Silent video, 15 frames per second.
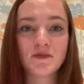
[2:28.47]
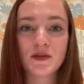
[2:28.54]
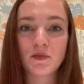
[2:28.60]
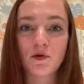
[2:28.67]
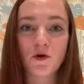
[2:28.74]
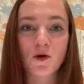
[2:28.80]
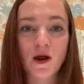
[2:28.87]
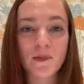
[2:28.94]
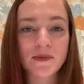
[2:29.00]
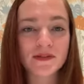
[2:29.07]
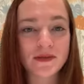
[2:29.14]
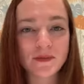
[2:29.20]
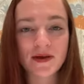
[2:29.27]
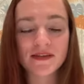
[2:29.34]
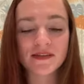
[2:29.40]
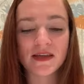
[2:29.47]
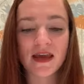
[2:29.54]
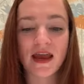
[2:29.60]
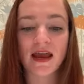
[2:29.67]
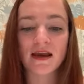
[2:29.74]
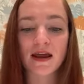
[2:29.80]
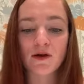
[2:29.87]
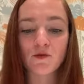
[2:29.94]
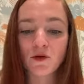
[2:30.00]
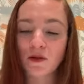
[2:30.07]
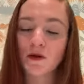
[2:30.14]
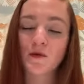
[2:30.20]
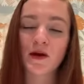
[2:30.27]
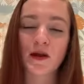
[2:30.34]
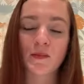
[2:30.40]
The program is amazing and I
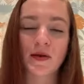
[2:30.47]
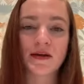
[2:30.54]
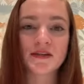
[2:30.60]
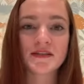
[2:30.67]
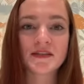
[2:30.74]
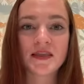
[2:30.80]
really recommend